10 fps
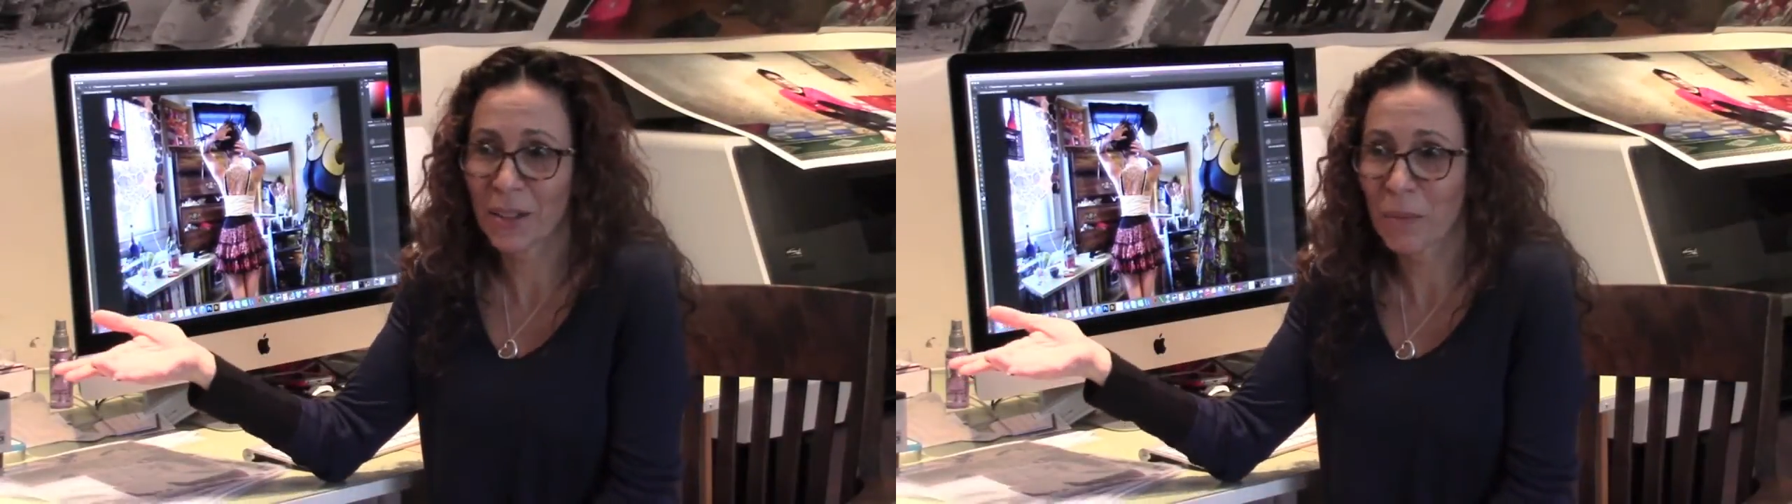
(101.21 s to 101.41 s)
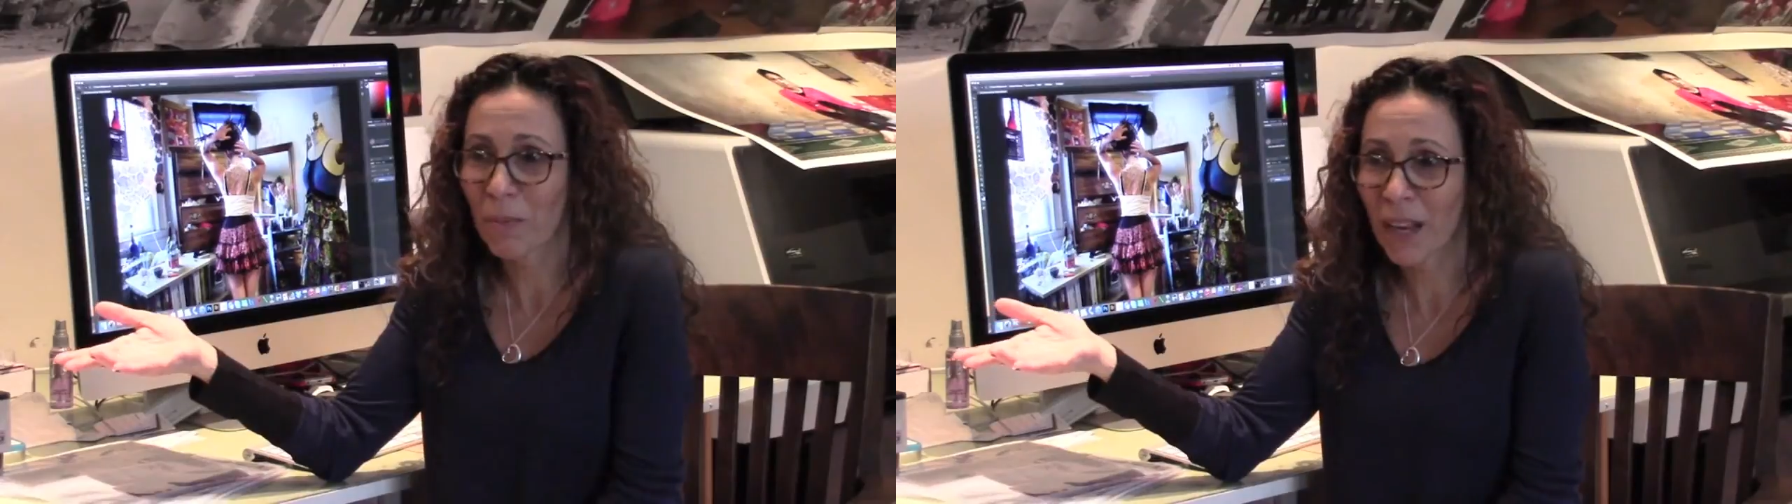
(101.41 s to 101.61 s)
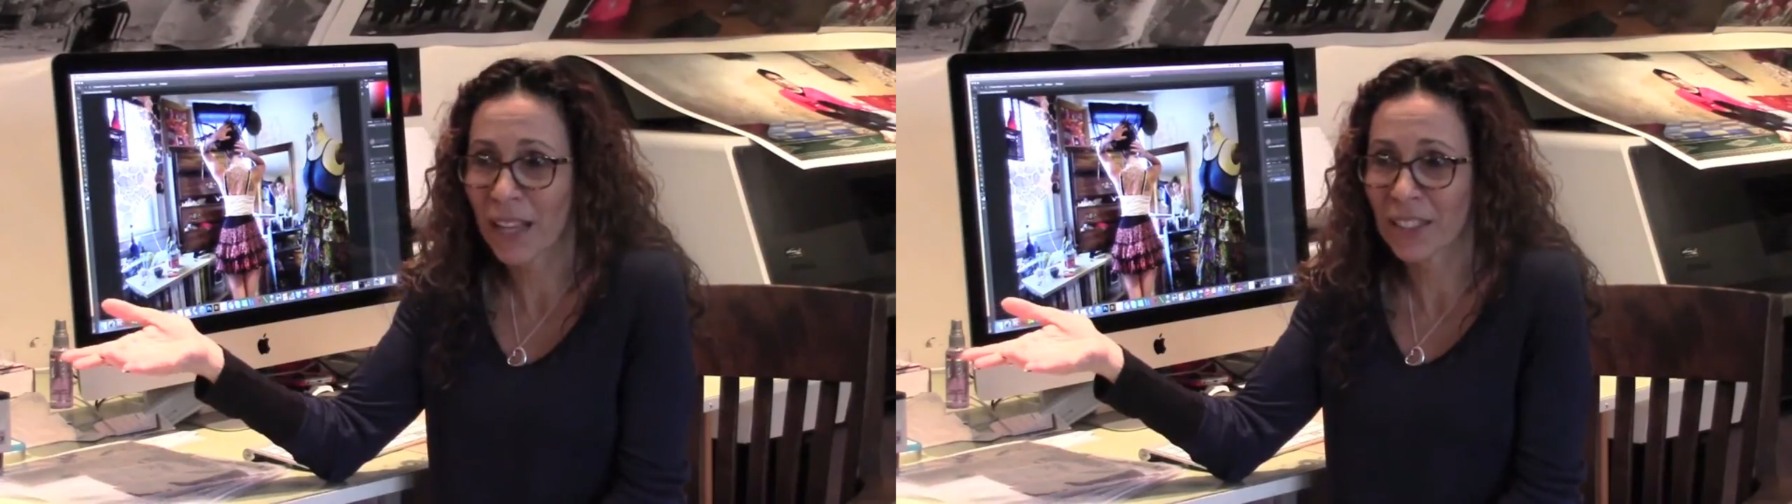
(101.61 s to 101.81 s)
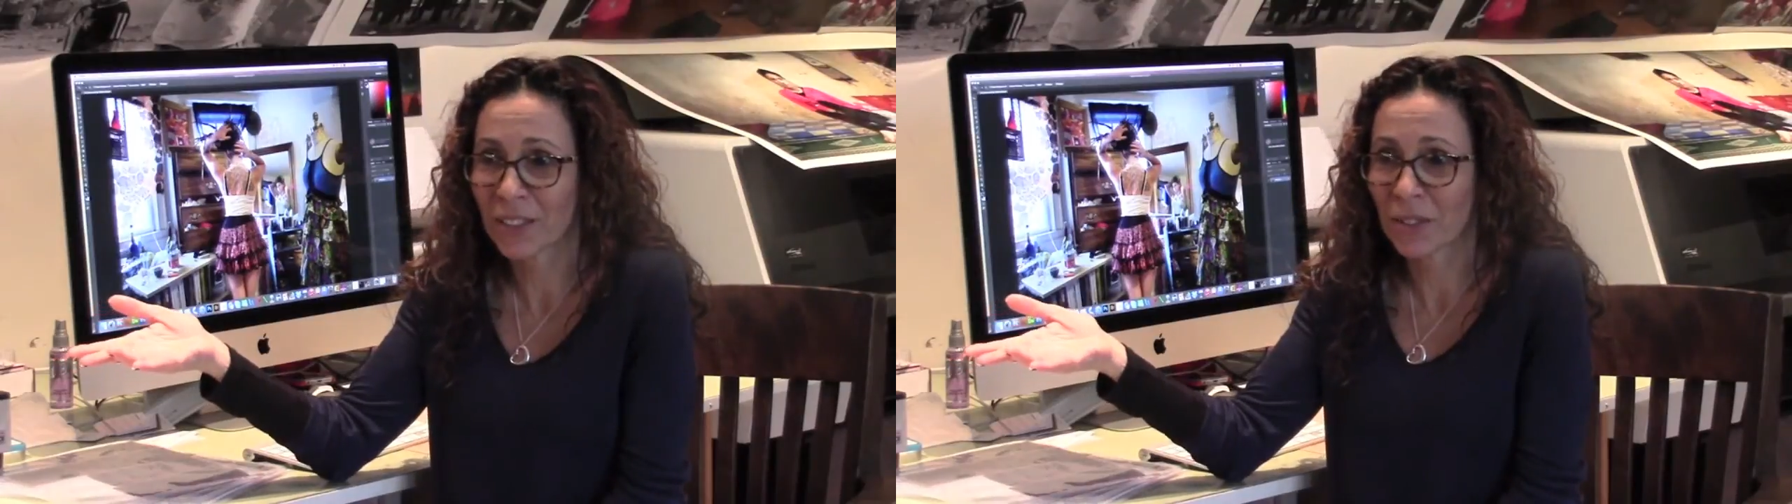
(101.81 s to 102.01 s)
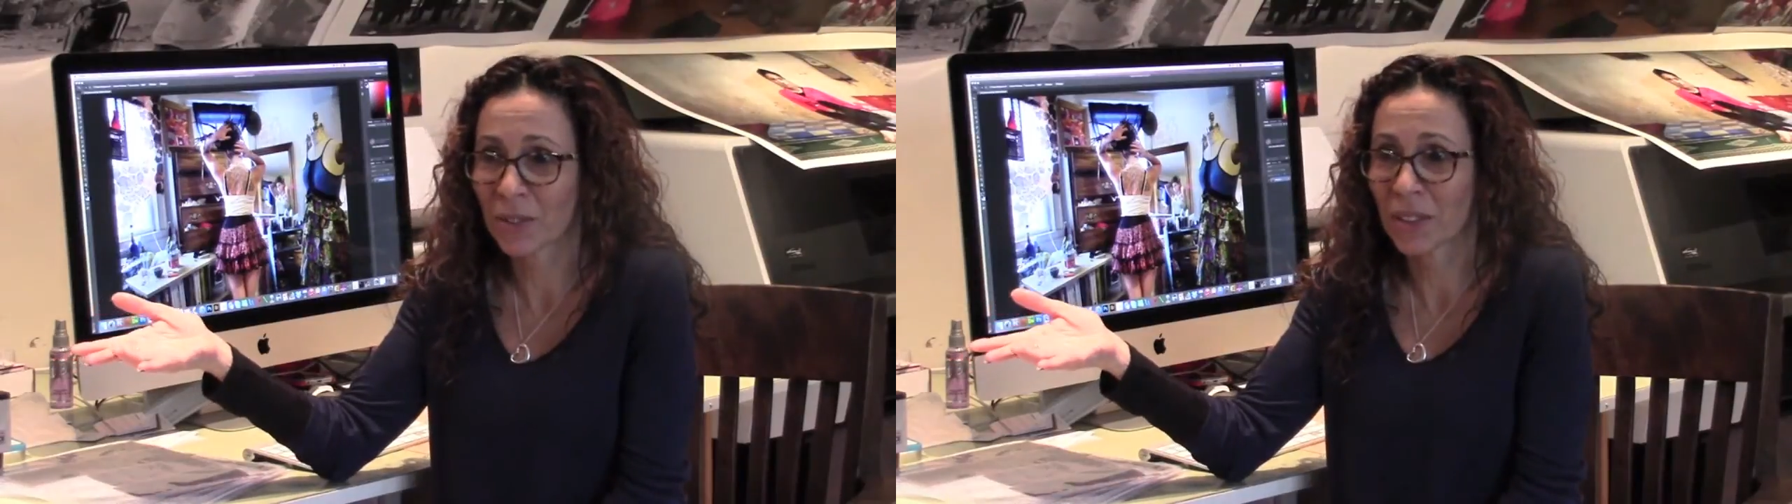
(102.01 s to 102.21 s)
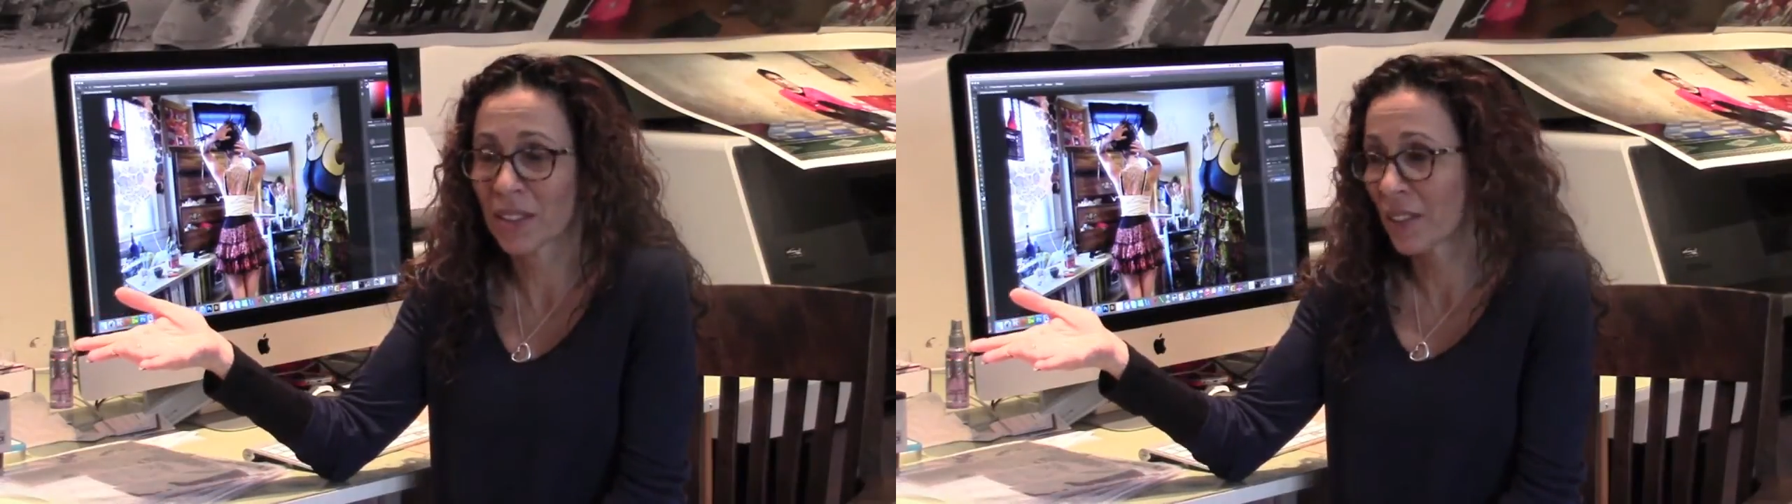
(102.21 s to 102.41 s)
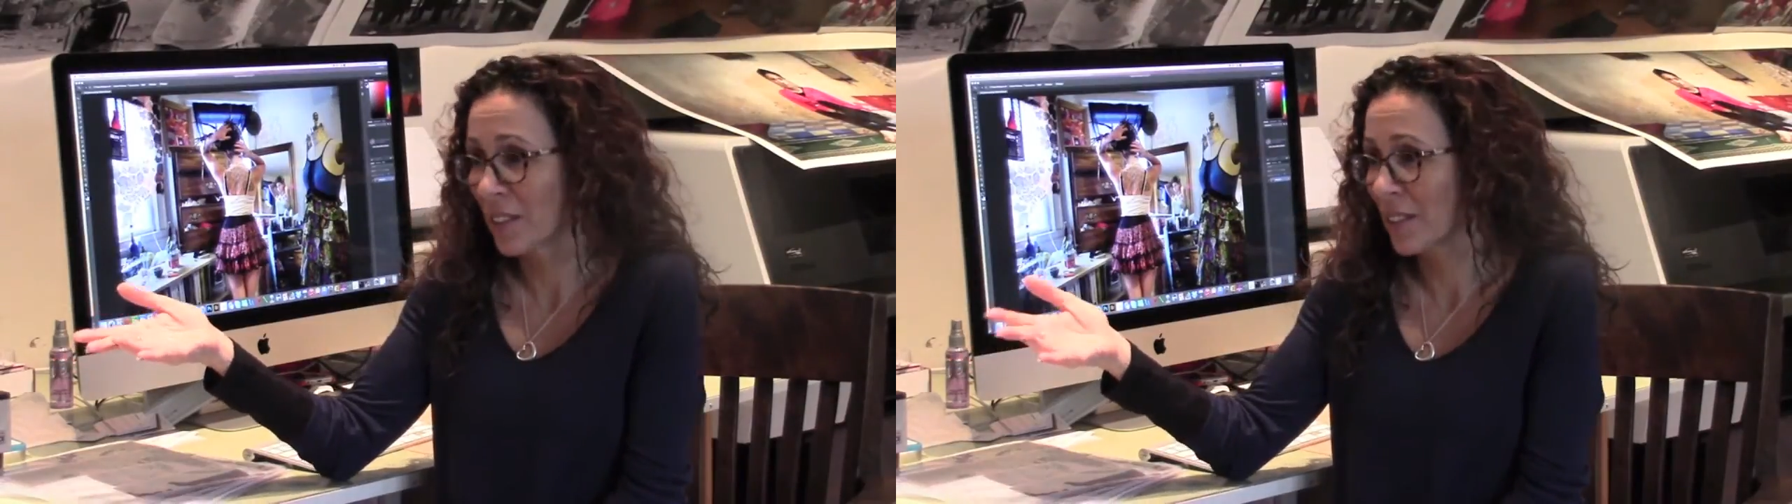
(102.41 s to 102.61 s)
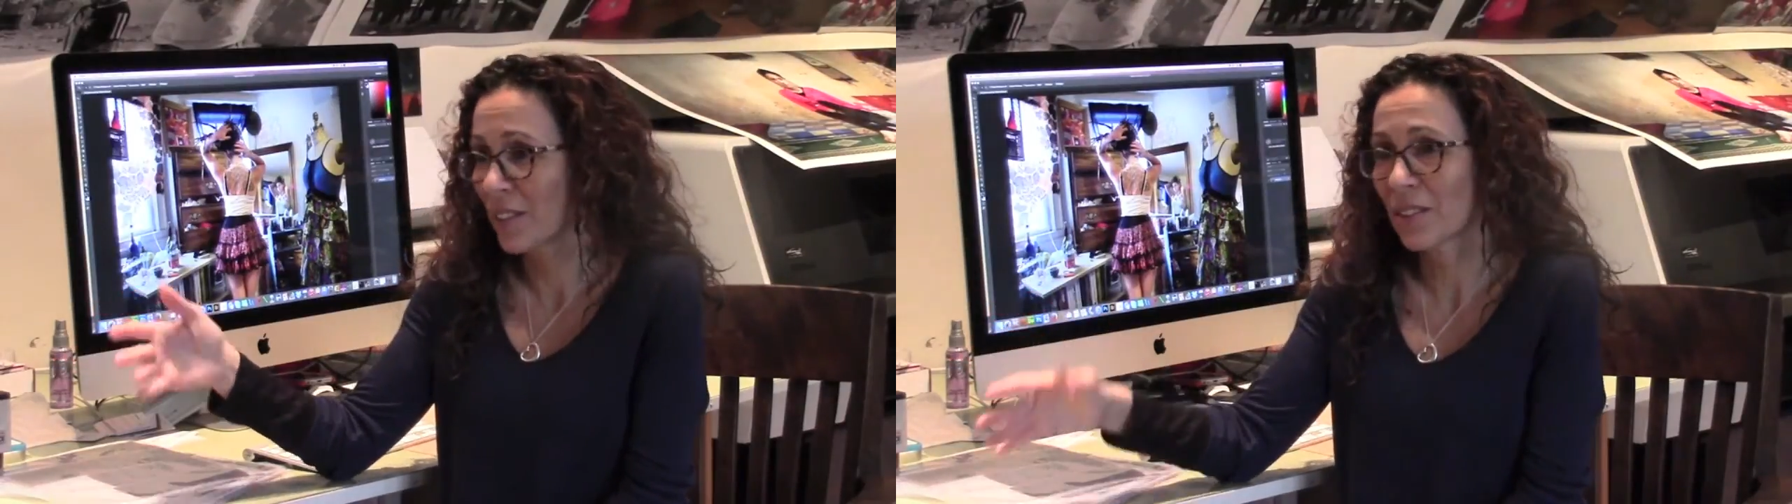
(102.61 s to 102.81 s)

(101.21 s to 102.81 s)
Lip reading: applied to the